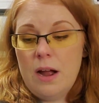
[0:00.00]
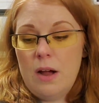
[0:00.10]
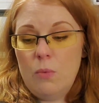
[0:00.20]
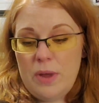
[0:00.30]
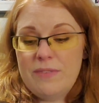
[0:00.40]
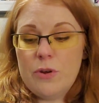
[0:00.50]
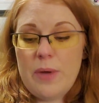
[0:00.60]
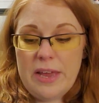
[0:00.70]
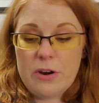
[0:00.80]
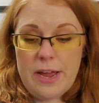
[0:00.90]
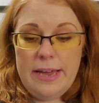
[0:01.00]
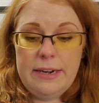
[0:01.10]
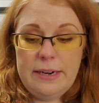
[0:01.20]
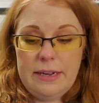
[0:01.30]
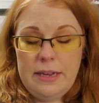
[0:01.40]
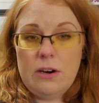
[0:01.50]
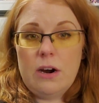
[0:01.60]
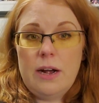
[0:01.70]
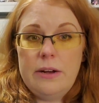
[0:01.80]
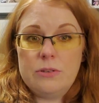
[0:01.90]
We have no internet in
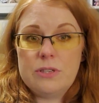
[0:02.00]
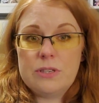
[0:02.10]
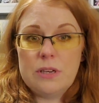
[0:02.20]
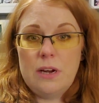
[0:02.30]
our house.